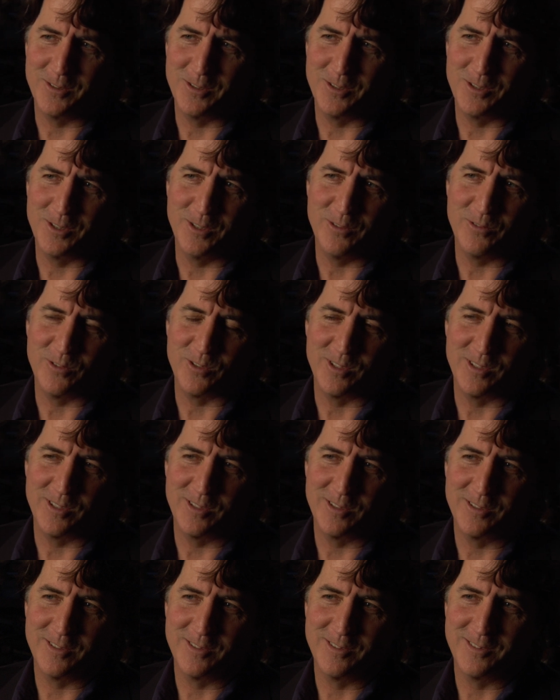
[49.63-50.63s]
It's different.
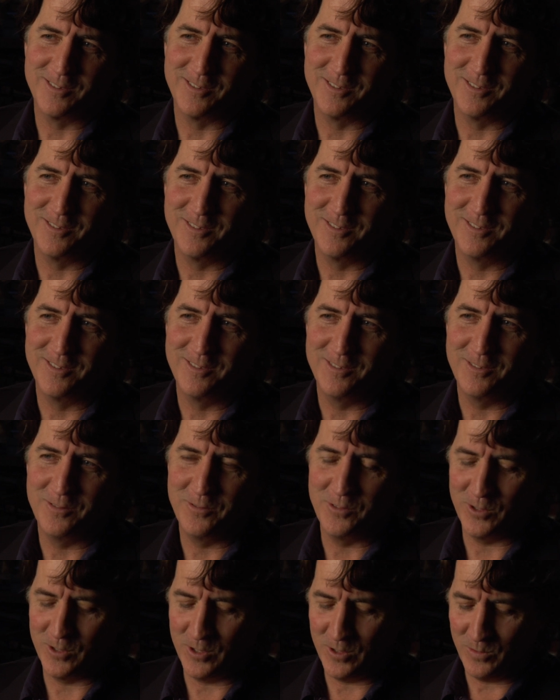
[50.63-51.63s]

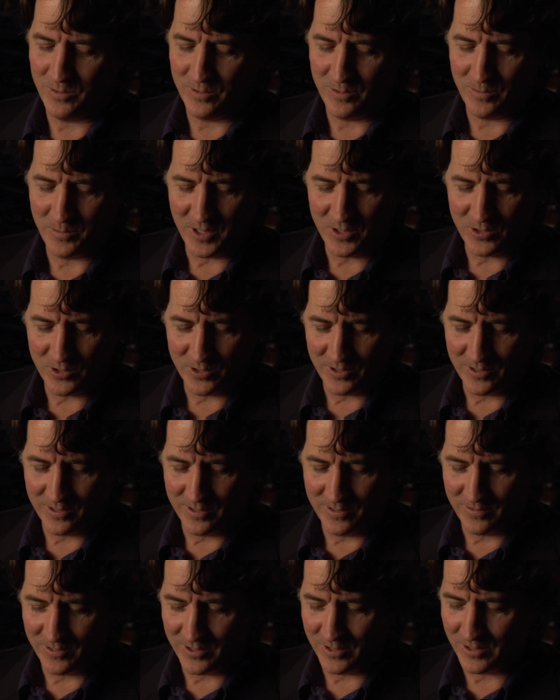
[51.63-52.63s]
Feels special.
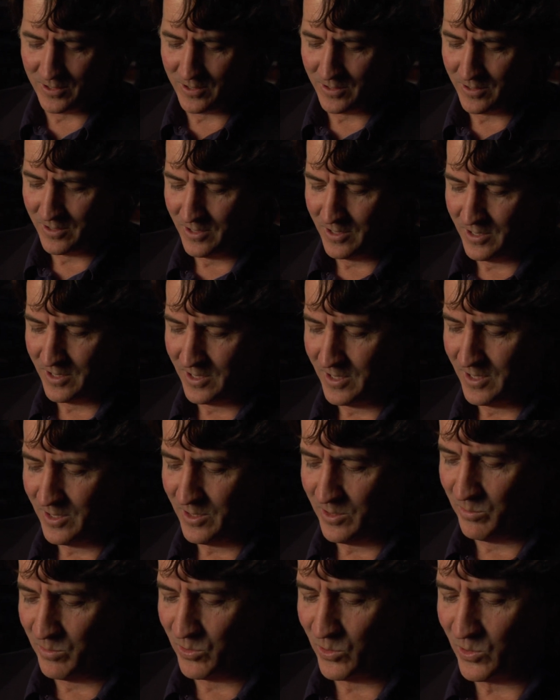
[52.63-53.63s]
Feels
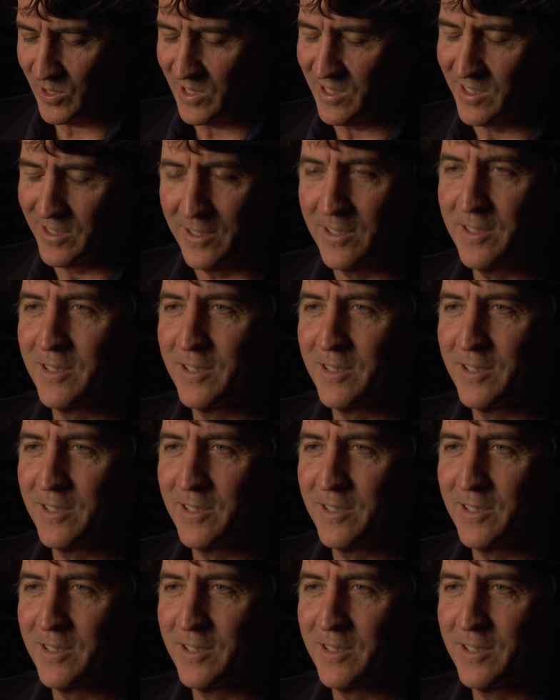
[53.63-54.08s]
important.